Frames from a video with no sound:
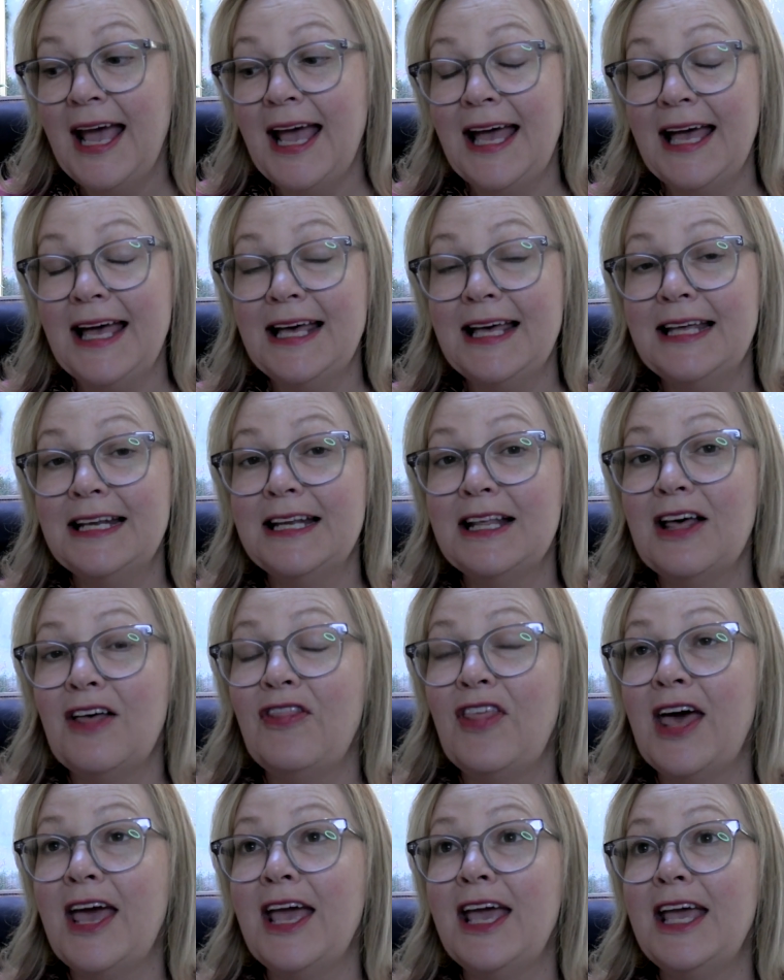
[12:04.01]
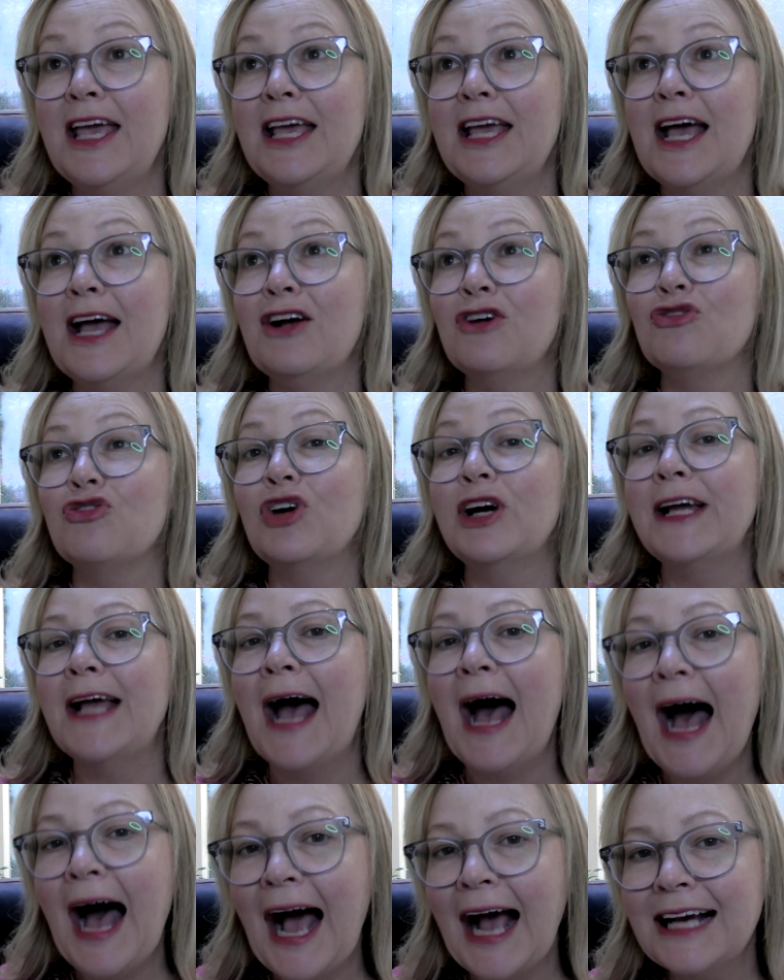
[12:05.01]
and they
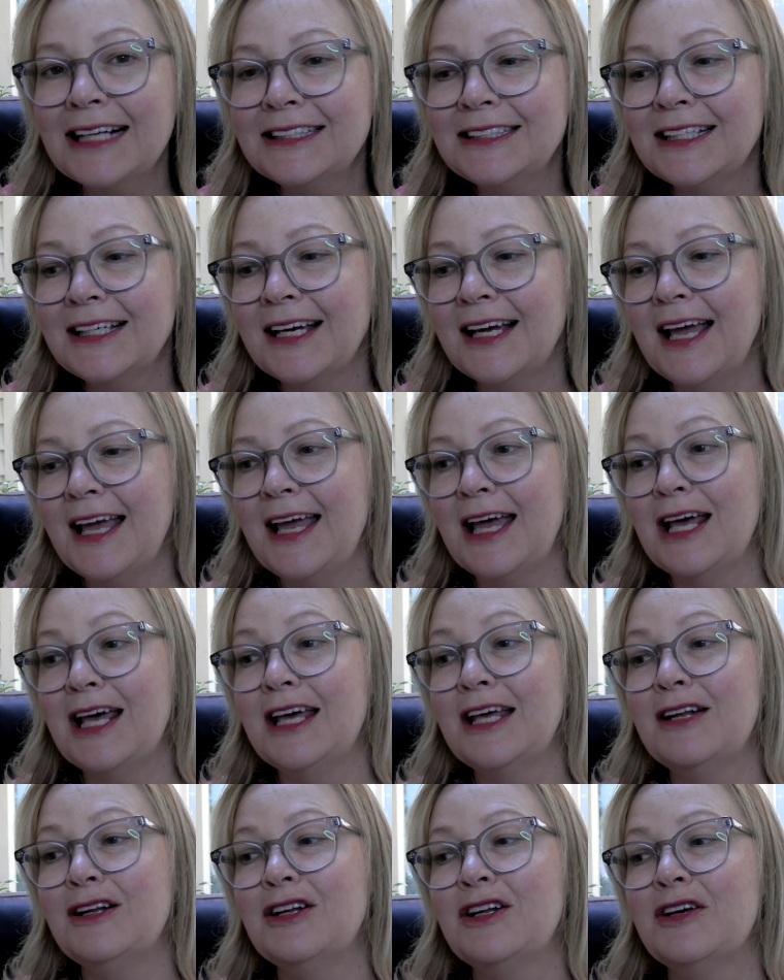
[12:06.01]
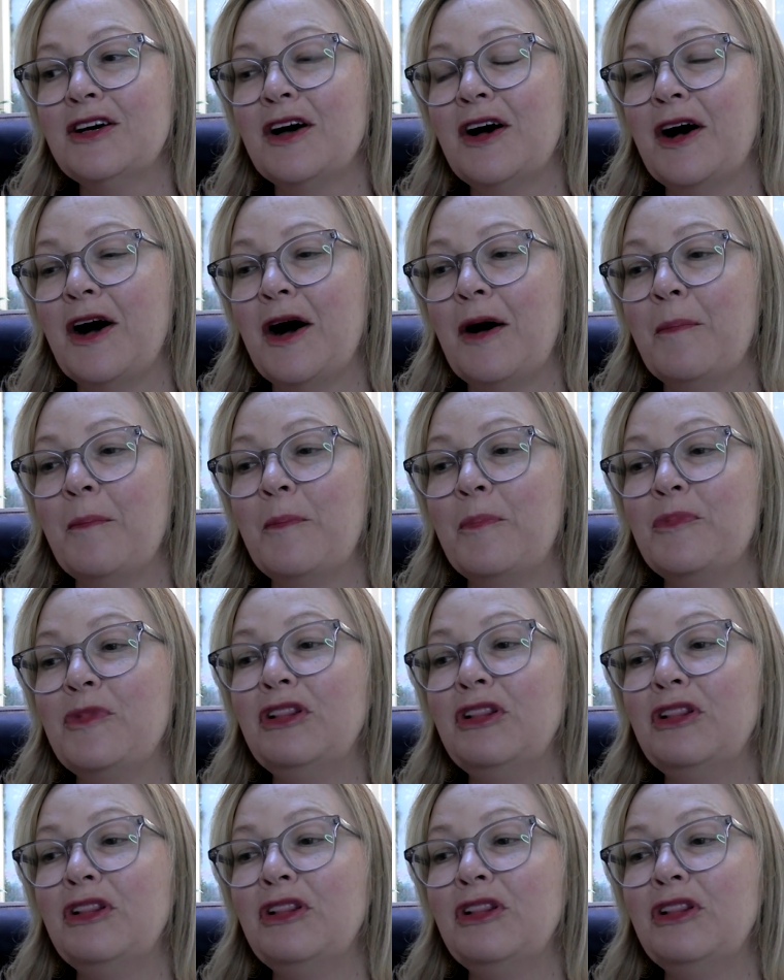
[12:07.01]
react and um,